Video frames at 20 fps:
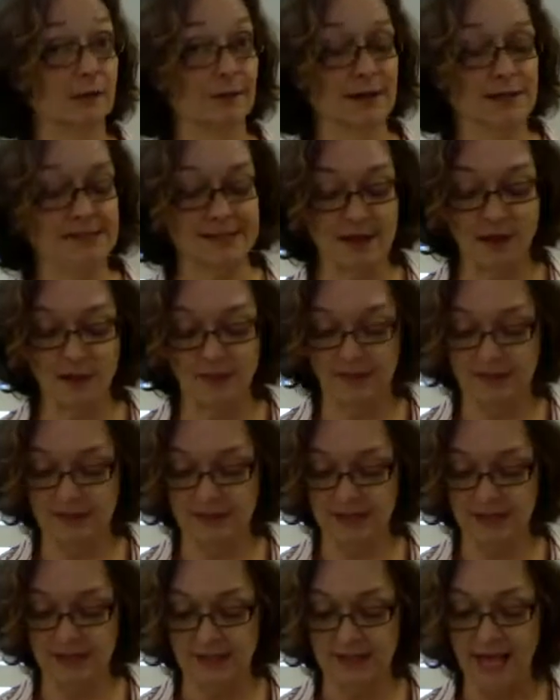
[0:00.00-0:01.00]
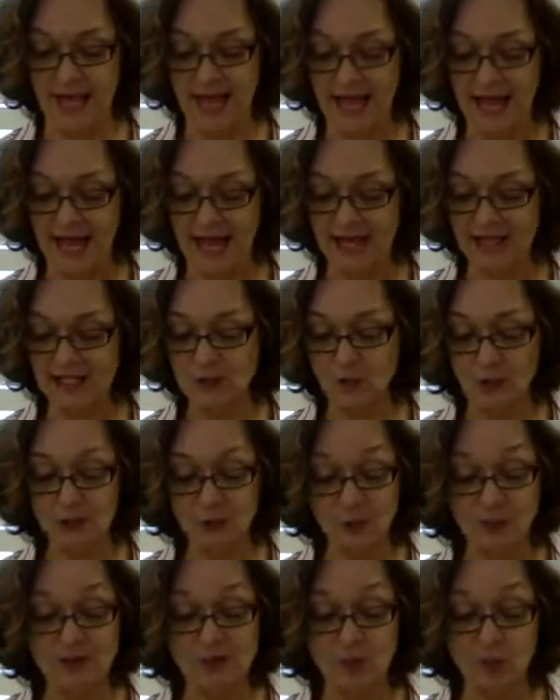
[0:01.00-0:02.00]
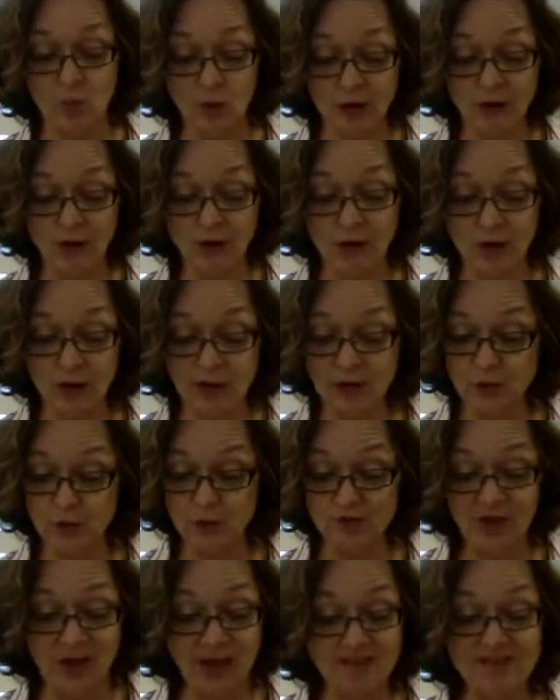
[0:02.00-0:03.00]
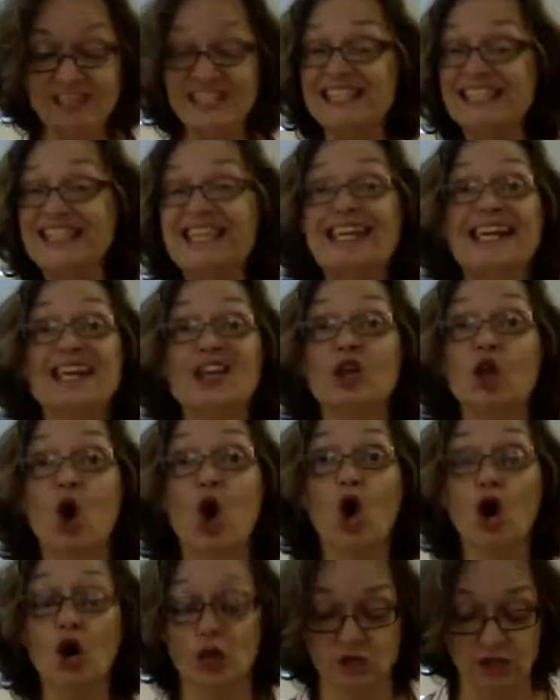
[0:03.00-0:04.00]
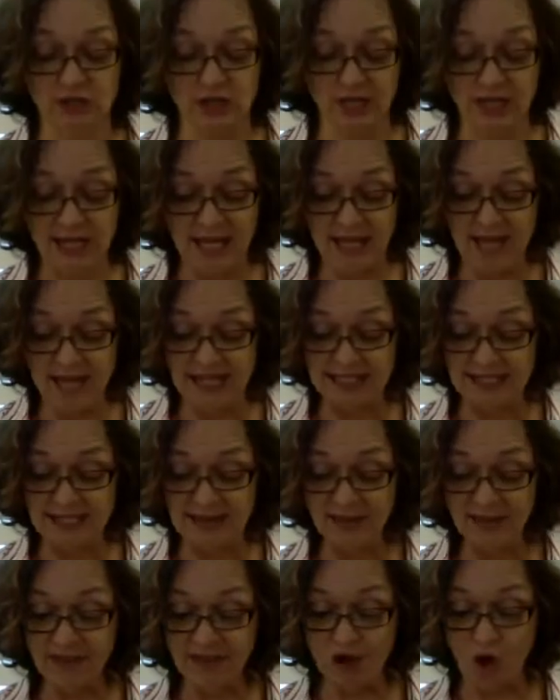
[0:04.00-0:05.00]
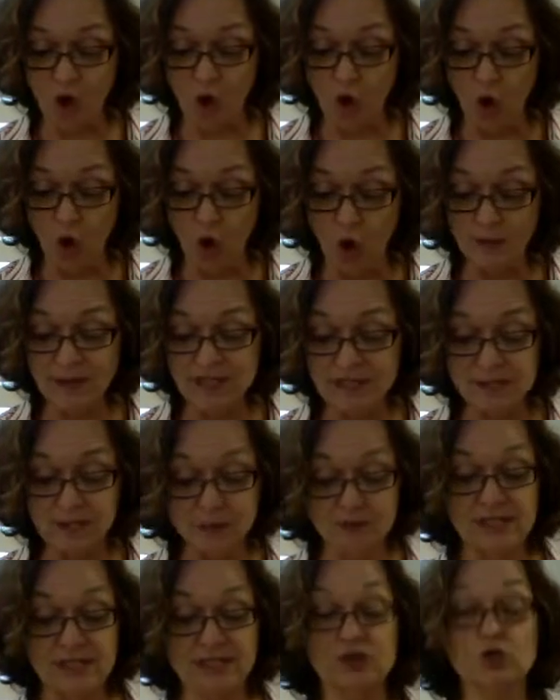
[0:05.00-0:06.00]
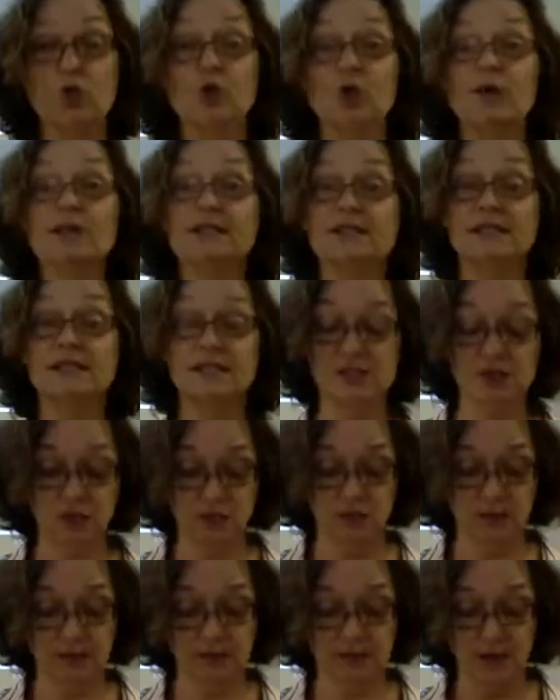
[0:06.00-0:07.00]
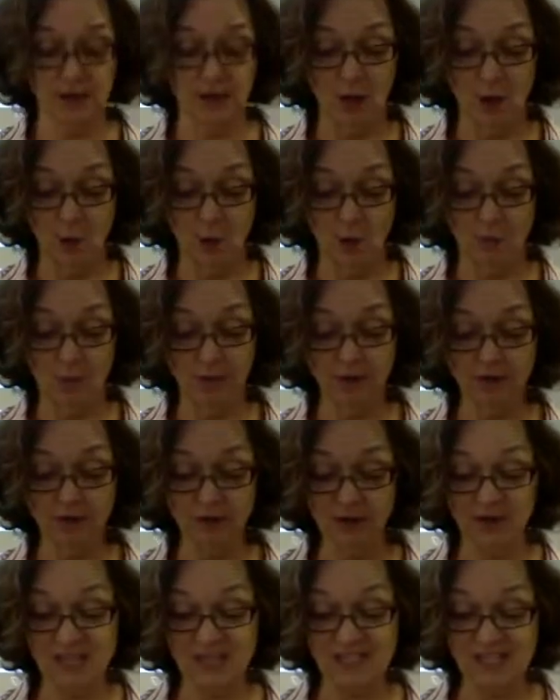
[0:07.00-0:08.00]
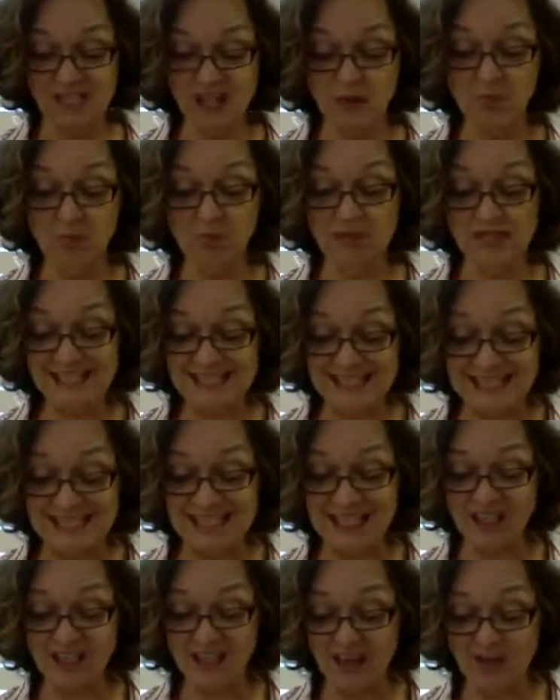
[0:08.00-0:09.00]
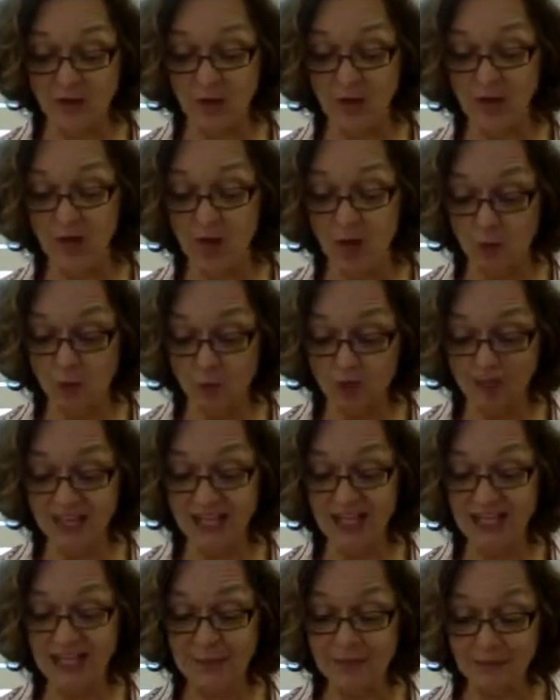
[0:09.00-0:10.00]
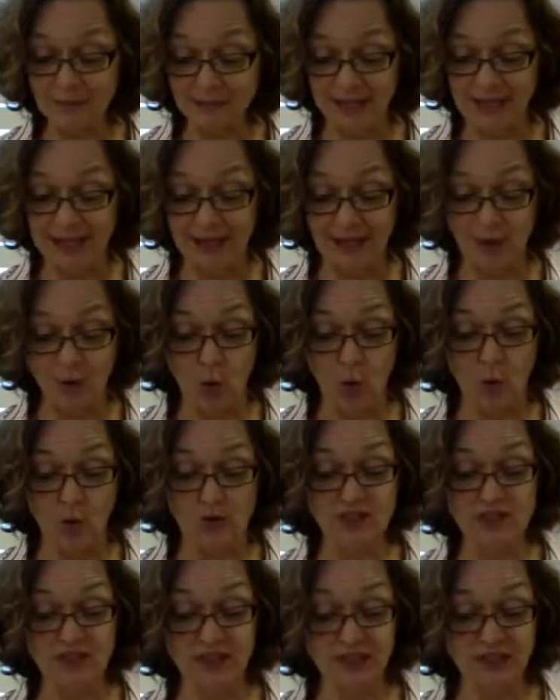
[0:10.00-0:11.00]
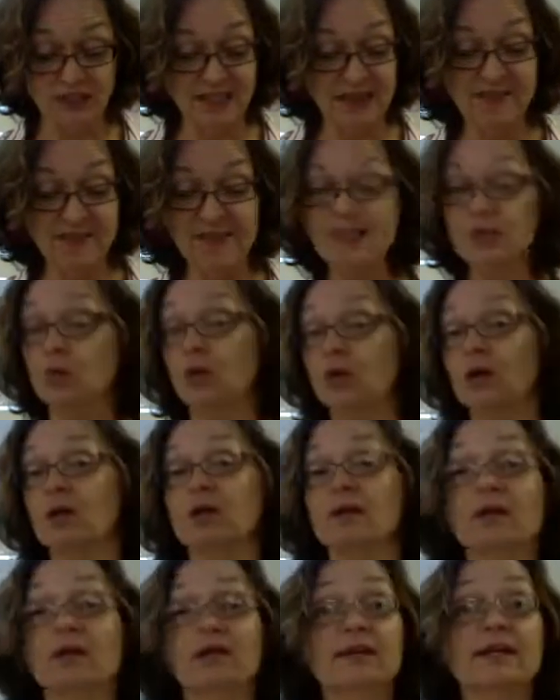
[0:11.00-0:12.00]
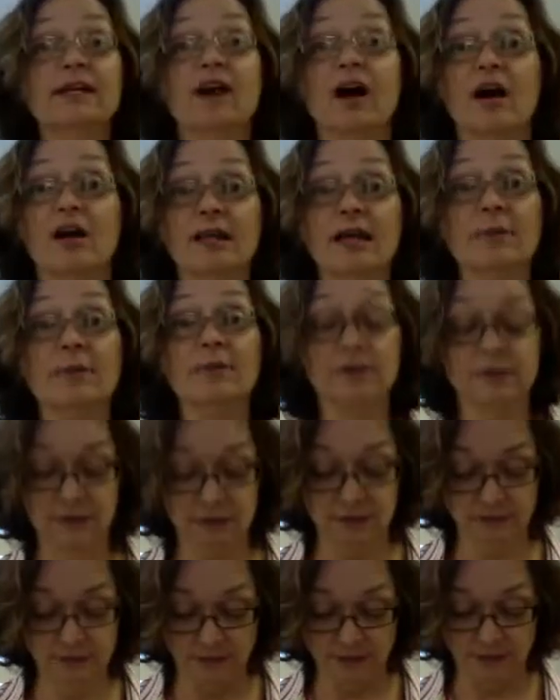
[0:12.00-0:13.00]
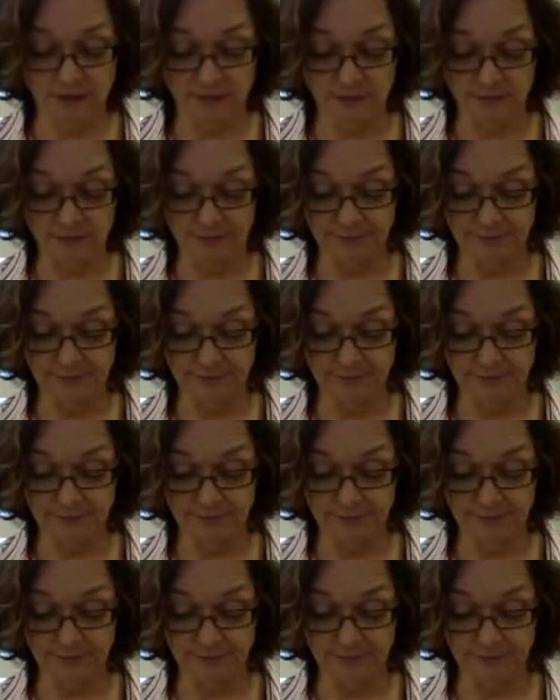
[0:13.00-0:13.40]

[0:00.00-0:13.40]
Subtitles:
myself, he says, asked whether it was worth trying to revive the city at large, given that all but its most historic districts were built on sub-sea level reclaimed land, which the levees were clearly unable to defend.